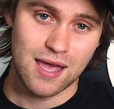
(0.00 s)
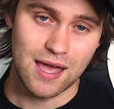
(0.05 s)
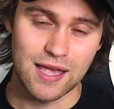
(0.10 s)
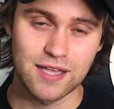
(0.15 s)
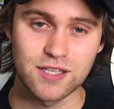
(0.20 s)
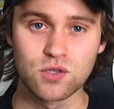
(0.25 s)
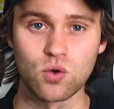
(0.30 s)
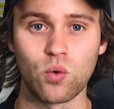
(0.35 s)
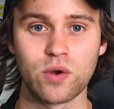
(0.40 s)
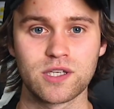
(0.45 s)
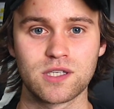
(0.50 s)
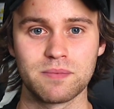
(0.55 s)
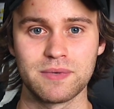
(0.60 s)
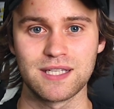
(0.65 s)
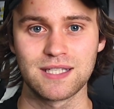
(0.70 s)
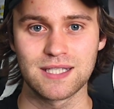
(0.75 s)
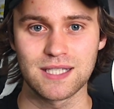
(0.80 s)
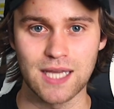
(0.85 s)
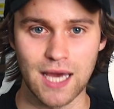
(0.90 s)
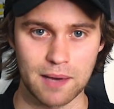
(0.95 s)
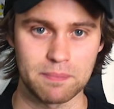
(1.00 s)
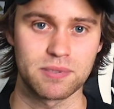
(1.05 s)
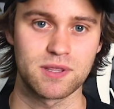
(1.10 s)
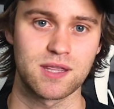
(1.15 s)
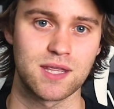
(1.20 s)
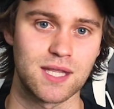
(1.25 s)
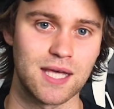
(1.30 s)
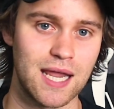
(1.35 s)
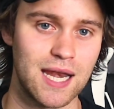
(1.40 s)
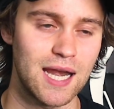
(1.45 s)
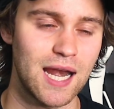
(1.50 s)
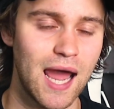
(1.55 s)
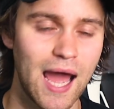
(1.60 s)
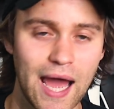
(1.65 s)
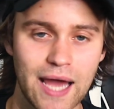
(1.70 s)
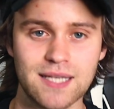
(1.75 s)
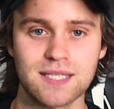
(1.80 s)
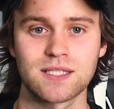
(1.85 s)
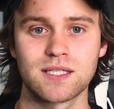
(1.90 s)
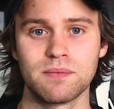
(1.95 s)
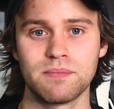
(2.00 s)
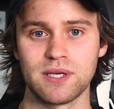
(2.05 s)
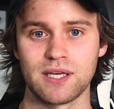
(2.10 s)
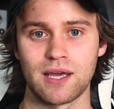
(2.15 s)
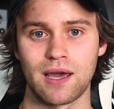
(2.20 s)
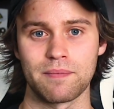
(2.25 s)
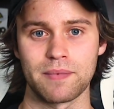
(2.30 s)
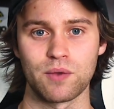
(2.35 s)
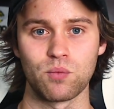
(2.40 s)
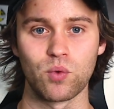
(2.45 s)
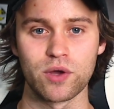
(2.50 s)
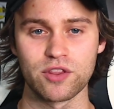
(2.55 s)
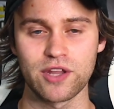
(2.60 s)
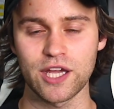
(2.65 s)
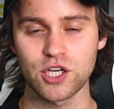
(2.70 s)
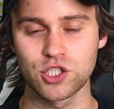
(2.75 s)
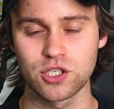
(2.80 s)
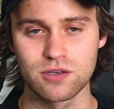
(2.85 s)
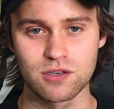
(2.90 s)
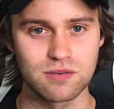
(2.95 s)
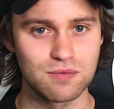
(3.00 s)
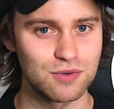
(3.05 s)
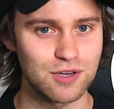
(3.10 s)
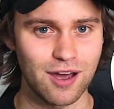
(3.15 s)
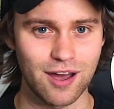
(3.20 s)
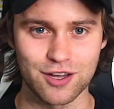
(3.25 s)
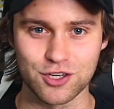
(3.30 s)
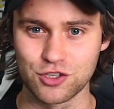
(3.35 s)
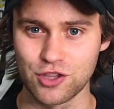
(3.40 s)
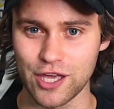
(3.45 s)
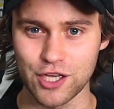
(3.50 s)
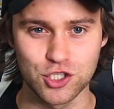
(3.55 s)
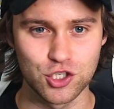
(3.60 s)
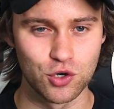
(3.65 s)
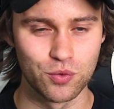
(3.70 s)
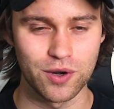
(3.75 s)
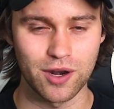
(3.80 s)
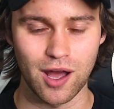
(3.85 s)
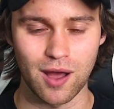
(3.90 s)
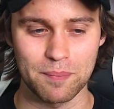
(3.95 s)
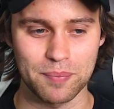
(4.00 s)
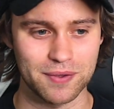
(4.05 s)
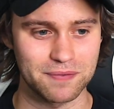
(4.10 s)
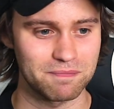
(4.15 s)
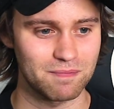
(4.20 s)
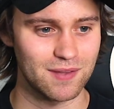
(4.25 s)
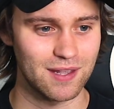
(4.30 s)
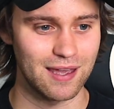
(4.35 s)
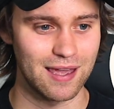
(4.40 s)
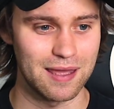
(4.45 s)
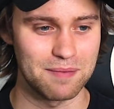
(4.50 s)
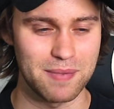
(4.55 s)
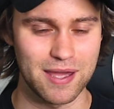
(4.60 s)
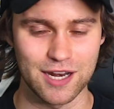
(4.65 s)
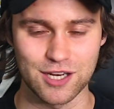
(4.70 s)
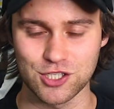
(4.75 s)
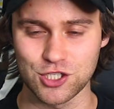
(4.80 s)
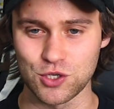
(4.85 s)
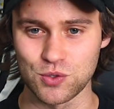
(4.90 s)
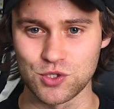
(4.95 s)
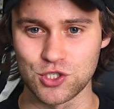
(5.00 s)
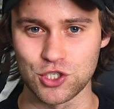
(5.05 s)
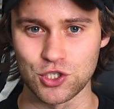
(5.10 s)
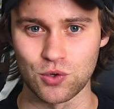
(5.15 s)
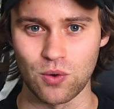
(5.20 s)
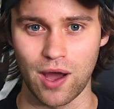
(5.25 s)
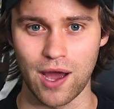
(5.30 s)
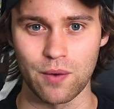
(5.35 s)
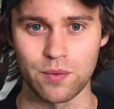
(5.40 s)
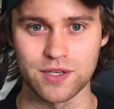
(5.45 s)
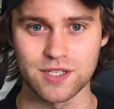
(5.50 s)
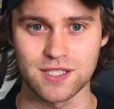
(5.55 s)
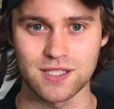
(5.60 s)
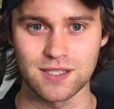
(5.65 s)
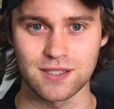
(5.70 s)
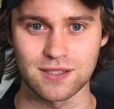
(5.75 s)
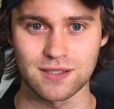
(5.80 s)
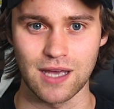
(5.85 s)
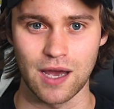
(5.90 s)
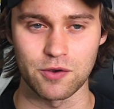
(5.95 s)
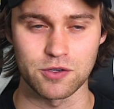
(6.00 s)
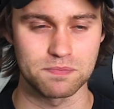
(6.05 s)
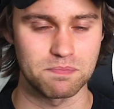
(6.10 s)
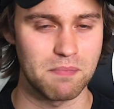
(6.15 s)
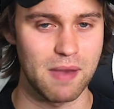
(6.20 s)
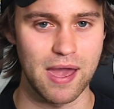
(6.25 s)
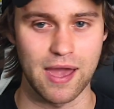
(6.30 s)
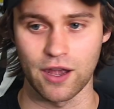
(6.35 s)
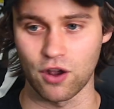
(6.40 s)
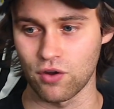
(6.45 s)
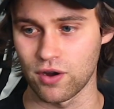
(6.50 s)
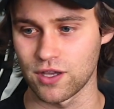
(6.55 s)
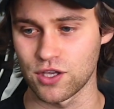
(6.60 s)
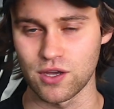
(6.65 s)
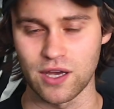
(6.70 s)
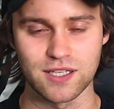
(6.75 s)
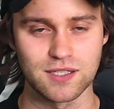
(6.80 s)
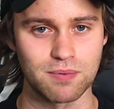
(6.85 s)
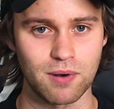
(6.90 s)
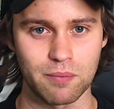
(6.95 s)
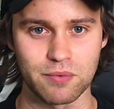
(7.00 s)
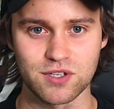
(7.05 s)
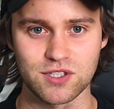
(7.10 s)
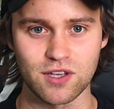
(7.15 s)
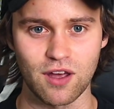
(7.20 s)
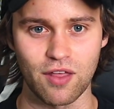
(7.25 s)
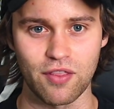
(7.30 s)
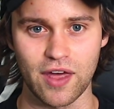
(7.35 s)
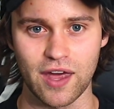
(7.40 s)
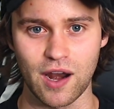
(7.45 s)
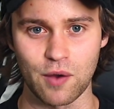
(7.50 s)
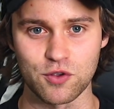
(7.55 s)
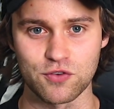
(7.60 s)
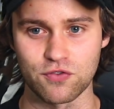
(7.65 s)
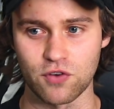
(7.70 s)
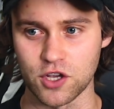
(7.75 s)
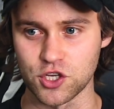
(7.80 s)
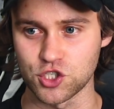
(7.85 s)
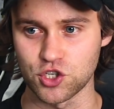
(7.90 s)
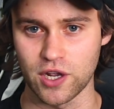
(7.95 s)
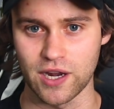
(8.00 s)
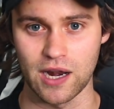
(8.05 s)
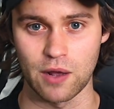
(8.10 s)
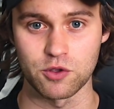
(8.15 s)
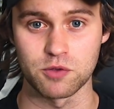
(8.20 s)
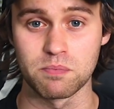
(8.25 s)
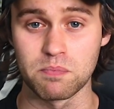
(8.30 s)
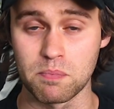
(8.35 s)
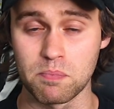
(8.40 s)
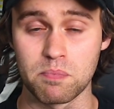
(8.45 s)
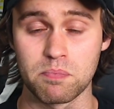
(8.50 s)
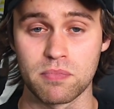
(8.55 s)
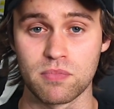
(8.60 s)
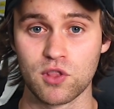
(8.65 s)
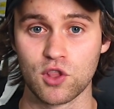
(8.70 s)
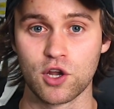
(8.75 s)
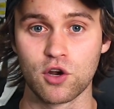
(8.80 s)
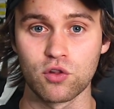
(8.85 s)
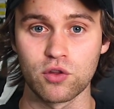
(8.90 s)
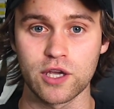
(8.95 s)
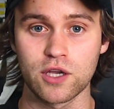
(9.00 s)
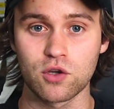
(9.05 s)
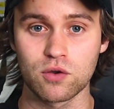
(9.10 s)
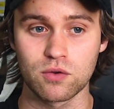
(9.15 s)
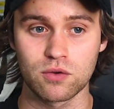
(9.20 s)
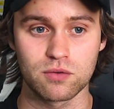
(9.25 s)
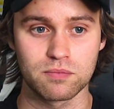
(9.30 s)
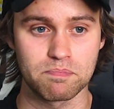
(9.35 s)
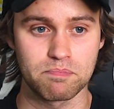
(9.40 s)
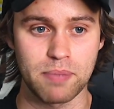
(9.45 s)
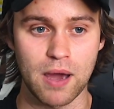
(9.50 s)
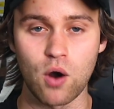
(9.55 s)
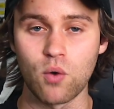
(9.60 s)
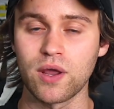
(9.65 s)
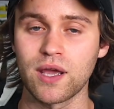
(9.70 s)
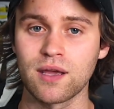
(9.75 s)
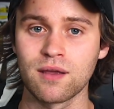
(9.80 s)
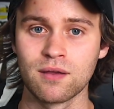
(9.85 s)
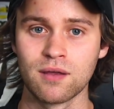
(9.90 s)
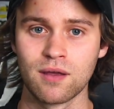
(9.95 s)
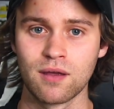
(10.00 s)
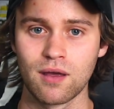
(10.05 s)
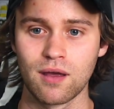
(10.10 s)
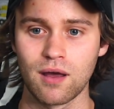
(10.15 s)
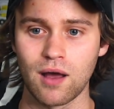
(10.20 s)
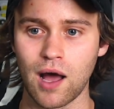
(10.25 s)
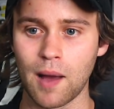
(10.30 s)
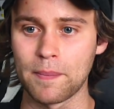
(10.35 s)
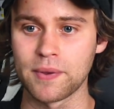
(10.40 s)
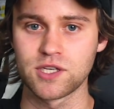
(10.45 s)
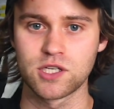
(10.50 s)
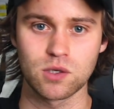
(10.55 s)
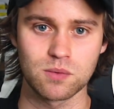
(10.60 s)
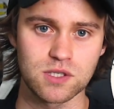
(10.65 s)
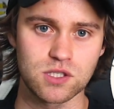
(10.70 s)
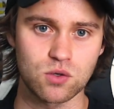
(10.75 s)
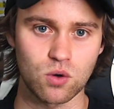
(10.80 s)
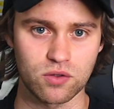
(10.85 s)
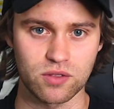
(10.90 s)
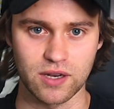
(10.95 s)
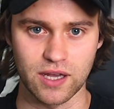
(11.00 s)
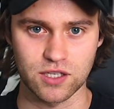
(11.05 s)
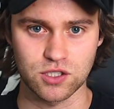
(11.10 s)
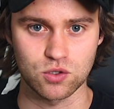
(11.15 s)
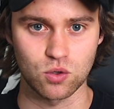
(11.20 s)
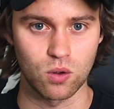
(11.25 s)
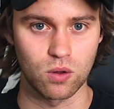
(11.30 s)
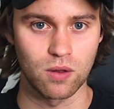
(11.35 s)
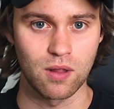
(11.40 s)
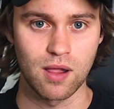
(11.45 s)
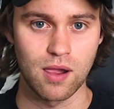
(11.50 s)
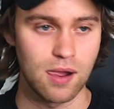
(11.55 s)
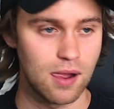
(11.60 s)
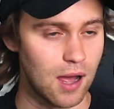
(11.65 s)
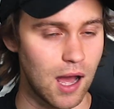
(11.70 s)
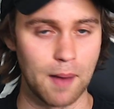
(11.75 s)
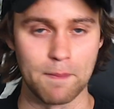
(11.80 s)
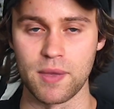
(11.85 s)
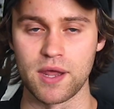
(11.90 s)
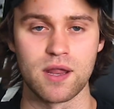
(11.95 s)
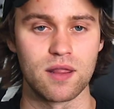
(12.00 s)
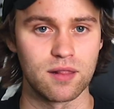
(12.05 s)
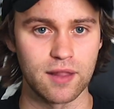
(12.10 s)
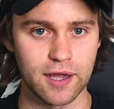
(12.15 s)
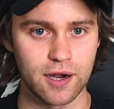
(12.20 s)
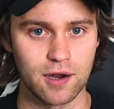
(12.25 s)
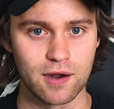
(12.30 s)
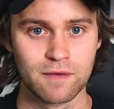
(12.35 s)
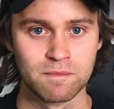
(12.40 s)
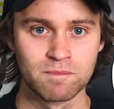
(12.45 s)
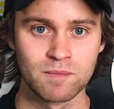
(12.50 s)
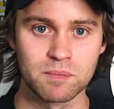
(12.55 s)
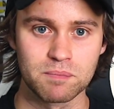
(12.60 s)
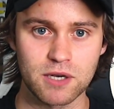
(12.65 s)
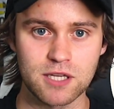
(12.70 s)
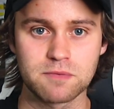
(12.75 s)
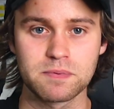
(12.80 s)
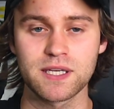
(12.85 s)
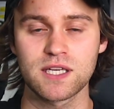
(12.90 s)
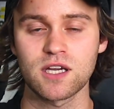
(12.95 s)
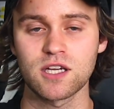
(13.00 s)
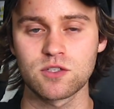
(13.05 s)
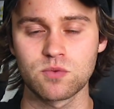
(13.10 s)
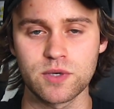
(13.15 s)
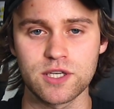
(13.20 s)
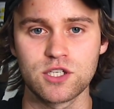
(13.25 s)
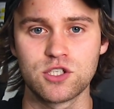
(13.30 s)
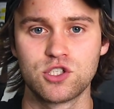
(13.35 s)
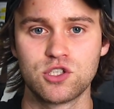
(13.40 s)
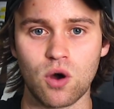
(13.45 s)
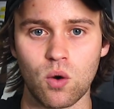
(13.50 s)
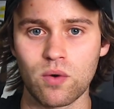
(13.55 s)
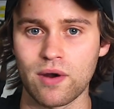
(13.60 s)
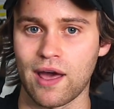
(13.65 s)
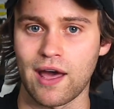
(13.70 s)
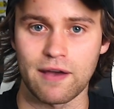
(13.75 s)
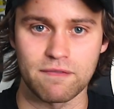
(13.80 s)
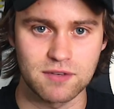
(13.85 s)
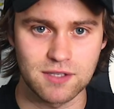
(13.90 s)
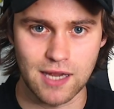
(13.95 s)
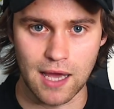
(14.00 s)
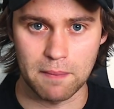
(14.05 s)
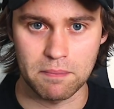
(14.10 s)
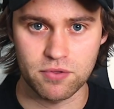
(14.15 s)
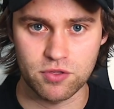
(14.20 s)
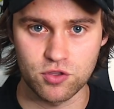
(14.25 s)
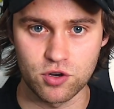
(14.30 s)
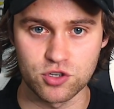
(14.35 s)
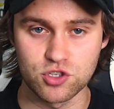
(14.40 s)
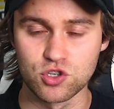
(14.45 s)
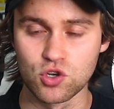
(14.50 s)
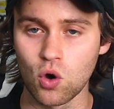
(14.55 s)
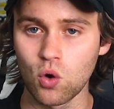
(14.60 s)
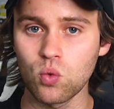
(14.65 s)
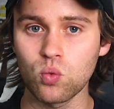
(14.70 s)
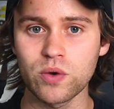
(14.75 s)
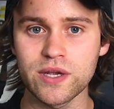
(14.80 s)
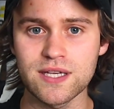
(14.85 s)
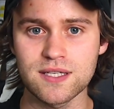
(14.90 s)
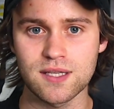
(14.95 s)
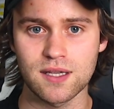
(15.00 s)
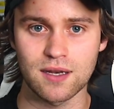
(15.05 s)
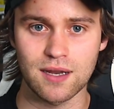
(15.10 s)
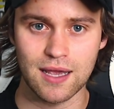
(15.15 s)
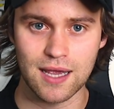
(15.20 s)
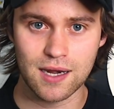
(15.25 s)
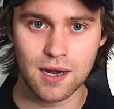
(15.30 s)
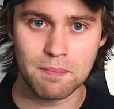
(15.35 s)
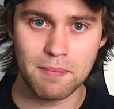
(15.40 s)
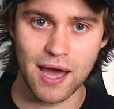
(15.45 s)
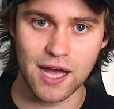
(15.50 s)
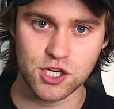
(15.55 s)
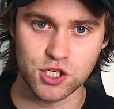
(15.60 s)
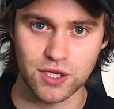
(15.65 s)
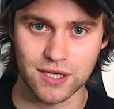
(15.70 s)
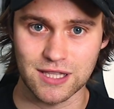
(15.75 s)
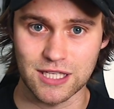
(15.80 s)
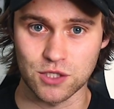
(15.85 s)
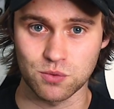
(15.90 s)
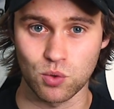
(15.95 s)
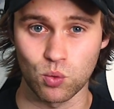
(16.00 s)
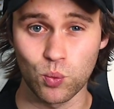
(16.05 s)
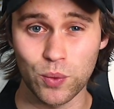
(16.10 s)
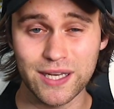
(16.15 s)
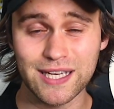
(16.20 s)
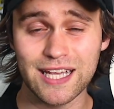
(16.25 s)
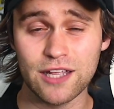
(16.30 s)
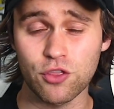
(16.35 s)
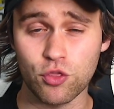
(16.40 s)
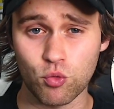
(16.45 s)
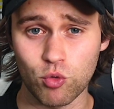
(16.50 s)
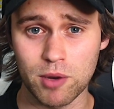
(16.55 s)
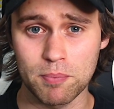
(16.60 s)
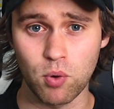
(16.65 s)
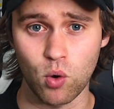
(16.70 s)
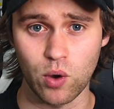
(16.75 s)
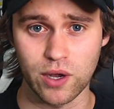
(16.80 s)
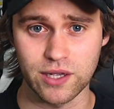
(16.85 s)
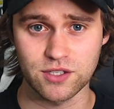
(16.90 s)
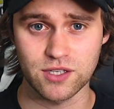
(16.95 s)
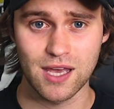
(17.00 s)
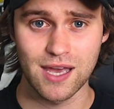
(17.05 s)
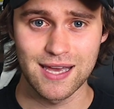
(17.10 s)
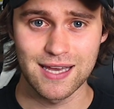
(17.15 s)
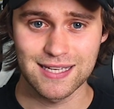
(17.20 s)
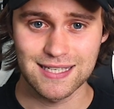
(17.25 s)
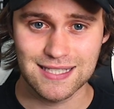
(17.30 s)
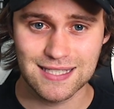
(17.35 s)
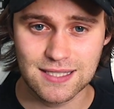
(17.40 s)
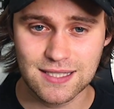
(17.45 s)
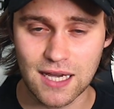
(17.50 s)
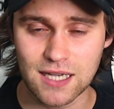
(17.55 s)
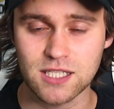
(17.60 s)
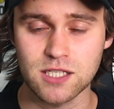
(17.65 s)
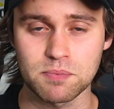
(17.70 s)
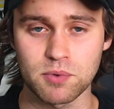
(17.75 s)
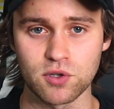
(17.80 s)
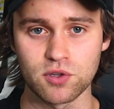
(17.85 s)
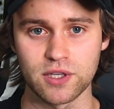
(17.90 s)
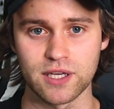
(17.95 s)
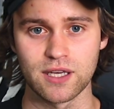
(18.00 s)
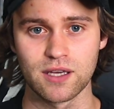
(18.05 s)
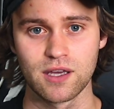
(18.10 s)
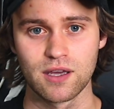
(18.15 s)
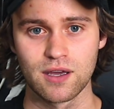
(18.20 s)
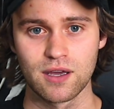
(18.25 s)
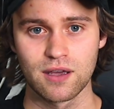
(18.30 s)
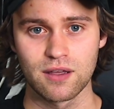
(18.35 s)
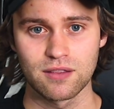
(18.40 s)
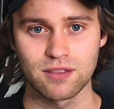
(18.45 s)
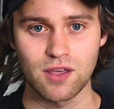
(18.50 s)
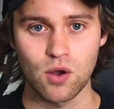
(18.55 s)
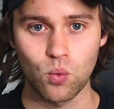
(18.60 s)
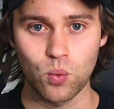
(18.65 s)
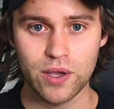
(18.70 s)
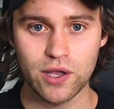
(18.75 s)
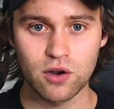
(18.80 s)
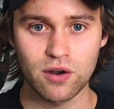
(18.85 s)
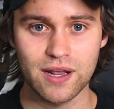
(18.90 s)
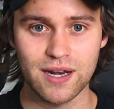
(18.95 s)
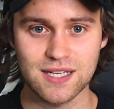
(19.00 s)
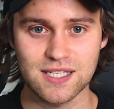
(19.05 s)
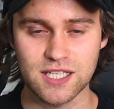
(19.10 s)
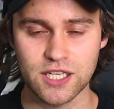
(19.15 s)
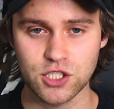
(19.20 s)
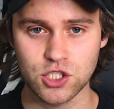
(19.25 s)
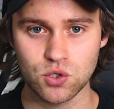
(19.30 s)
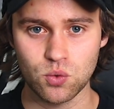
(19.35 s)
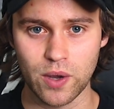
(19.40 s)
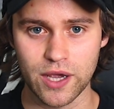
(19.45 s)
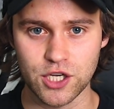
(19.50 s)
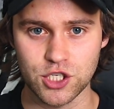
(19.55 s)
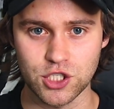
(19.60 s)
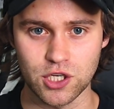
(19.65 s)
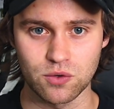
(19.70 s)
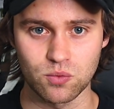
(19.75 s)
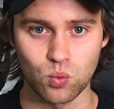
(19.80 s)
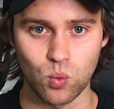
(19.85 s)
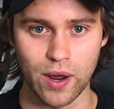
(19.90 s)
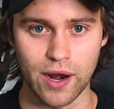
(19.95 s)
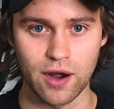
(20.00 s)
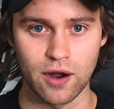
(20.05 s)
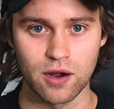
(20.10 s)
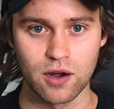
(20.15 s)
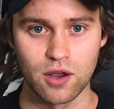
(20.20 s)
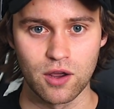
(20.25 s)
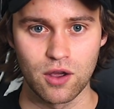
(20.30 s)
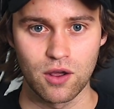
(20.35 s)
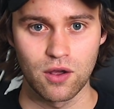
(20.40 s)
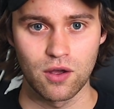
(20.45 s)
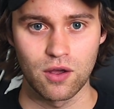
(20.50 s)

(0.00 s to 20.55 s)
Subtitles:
is going to be depth. And it has to be. I mean, when they drew it up and made it 2-2, I was angry. You guys probably saw that. I was frustrated. I was literally pouting up until we scored the next goal a minute later, but it's because we don't have depth. There's no reason in a match like this where we need 3 points desperately that we are in a situation where